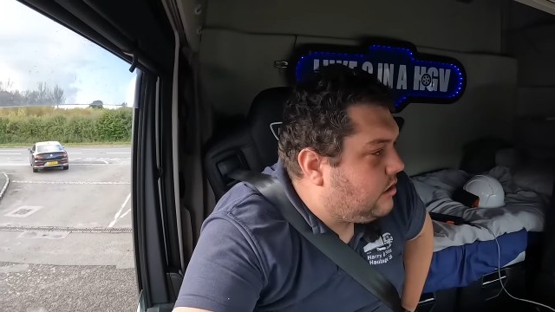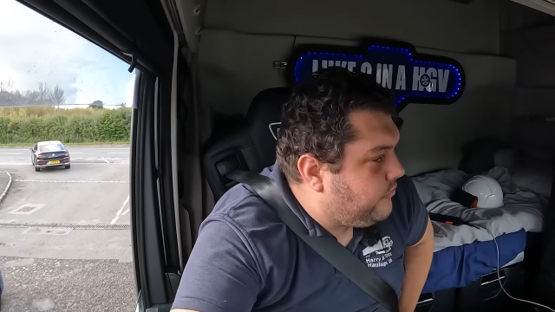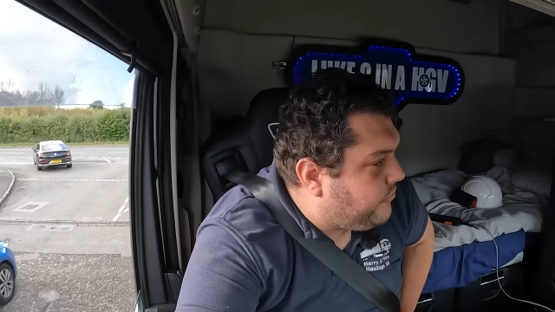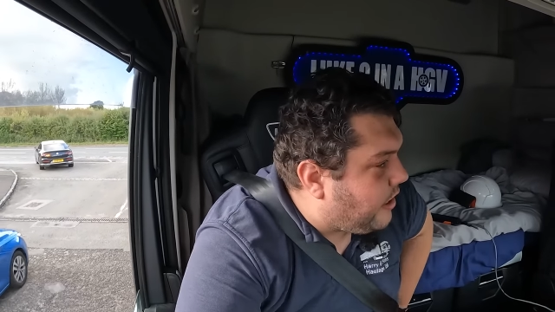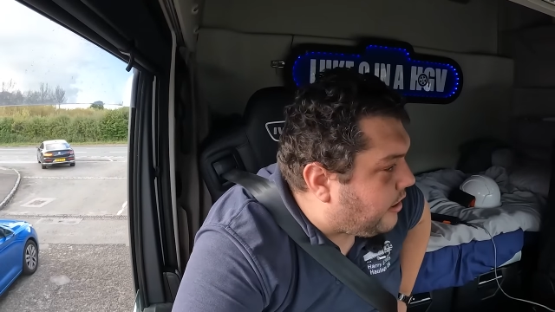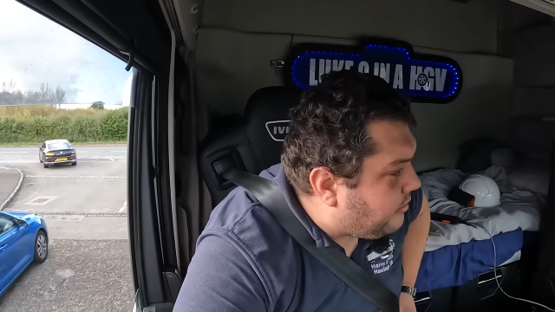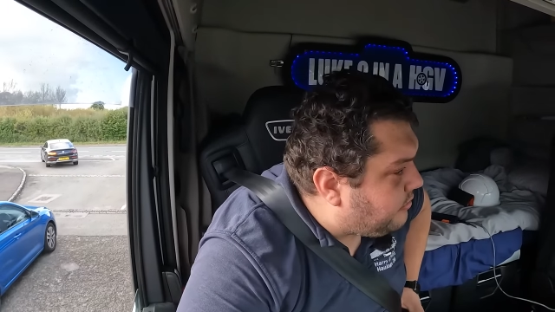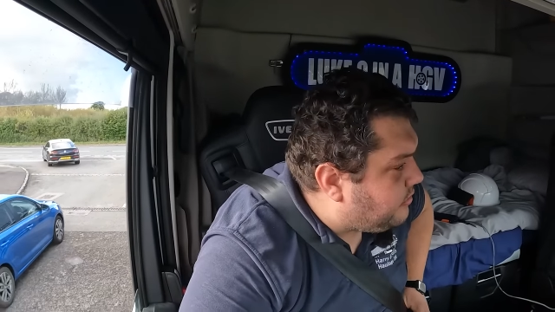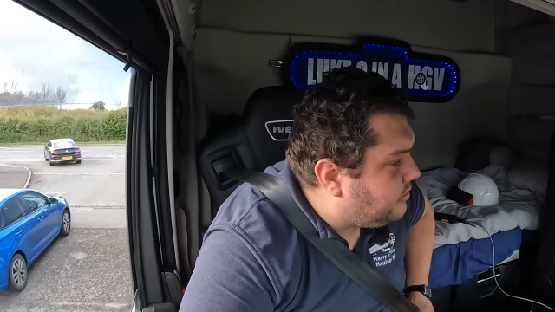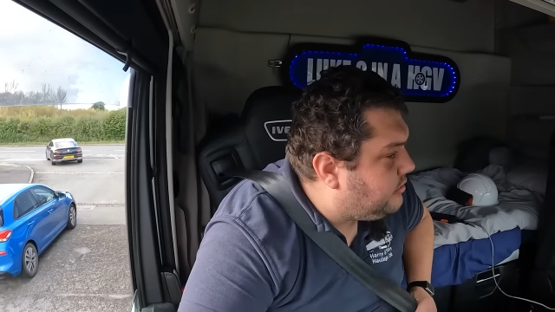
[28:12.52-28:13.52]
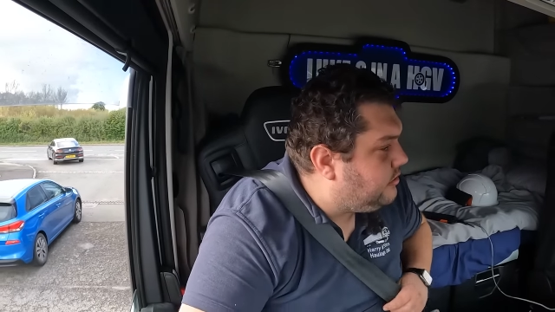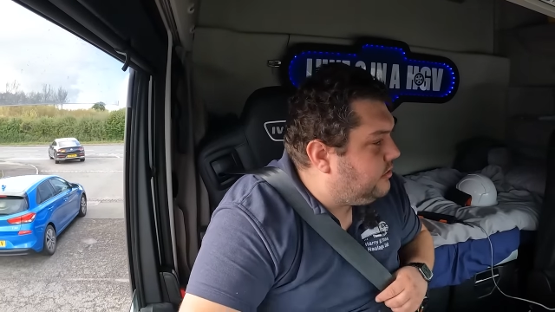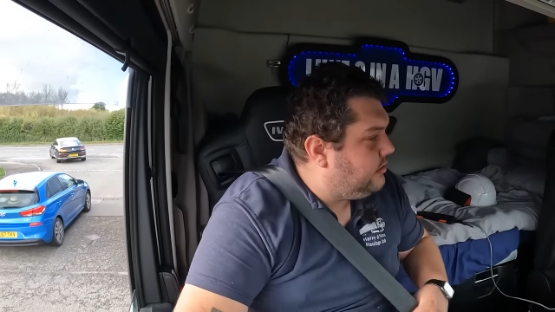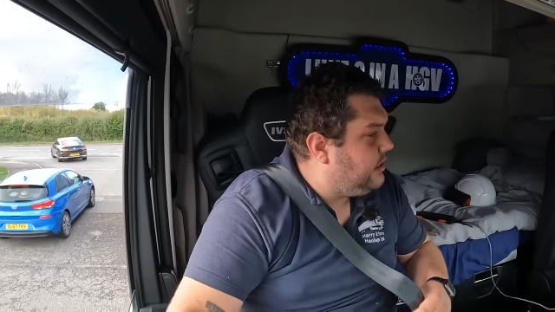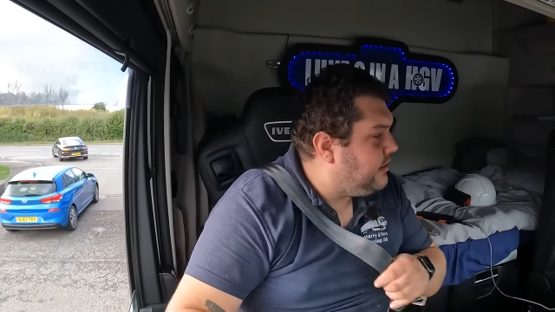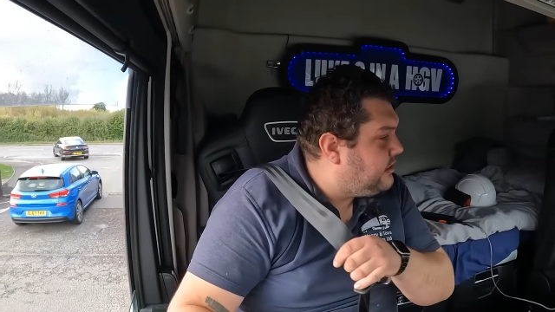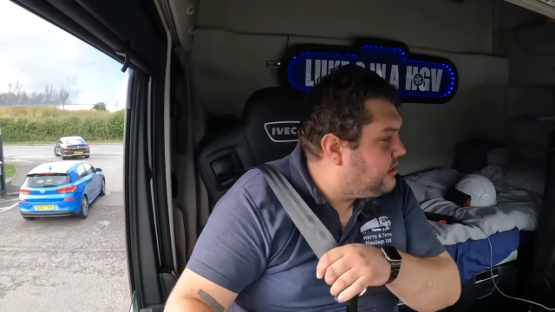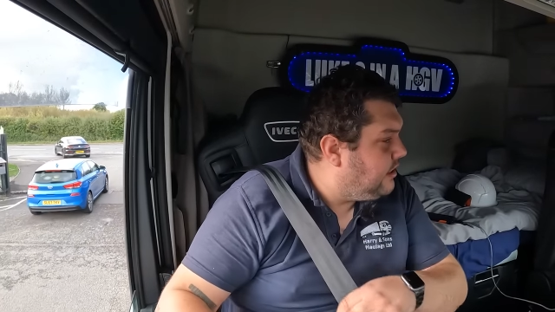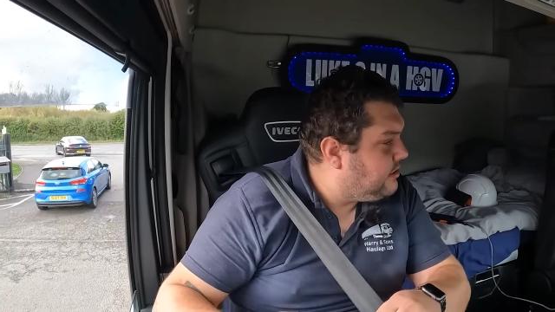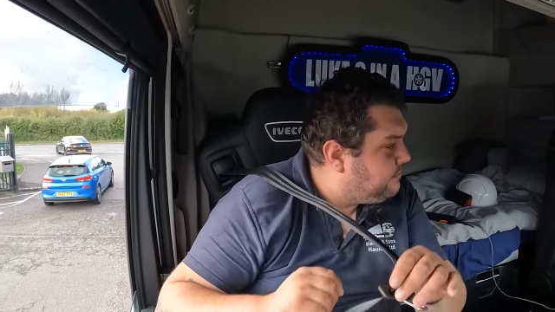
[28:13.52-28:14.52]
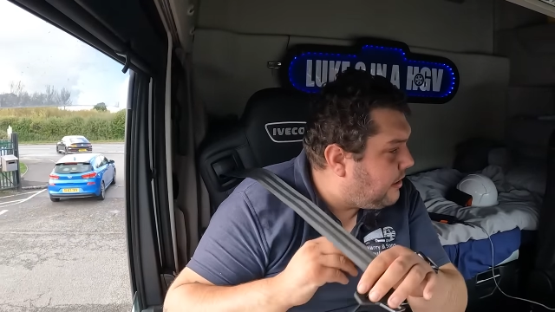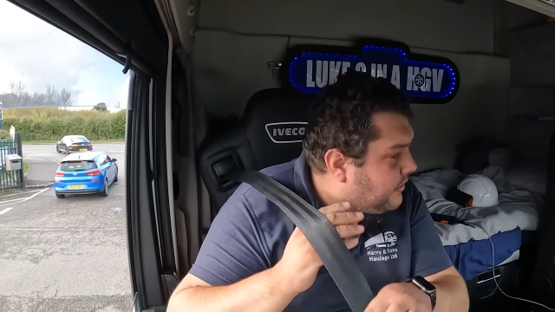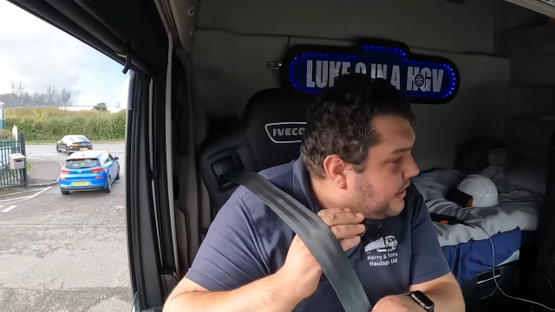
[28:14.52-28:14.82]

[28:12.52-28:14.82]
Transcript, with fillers: So, yeah, there's cars parked